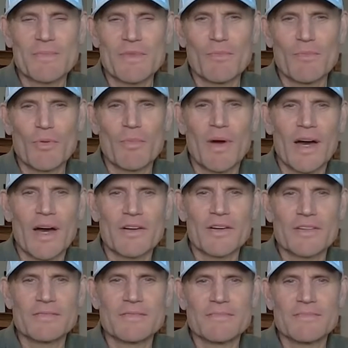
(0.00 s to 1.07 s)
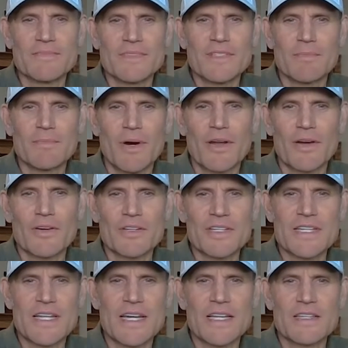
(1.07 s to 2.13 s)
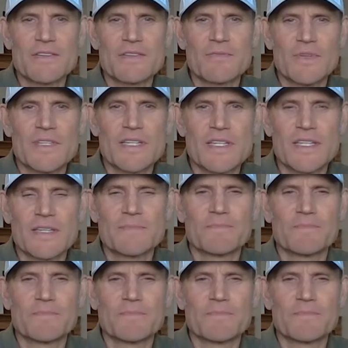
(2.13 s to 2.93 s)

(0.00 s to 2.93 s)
of the modern designs we see.